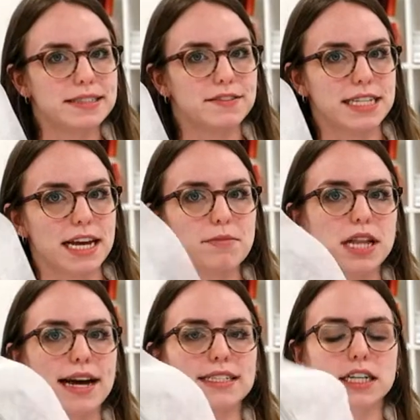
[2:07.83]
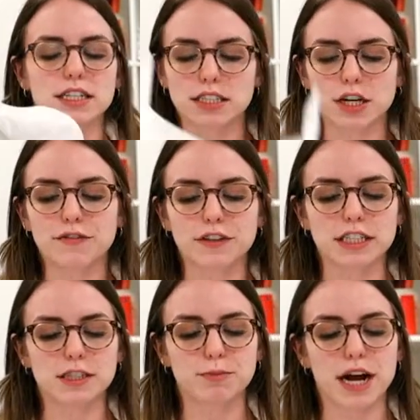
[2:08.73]
of stabilizer. So for
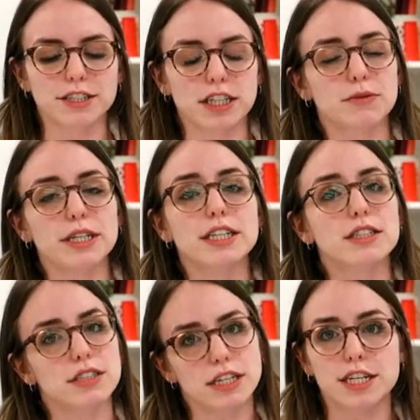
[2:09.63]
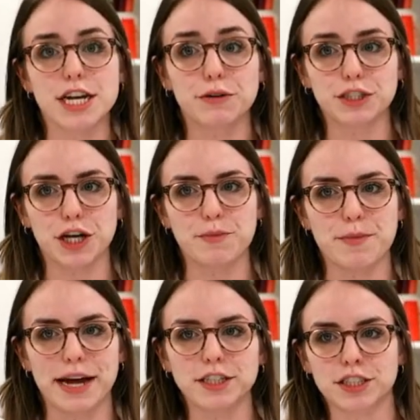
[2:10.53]
this project, we are using no-show
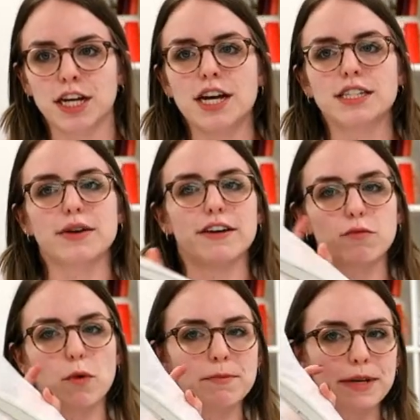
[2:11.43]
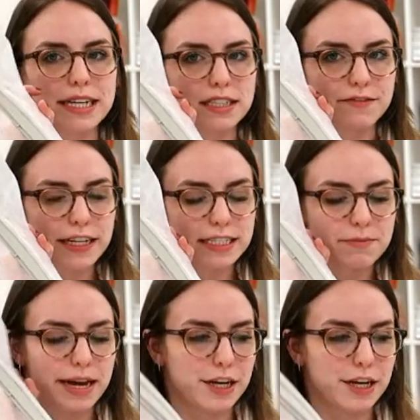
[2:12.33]
mesh. So I have one piece fit to my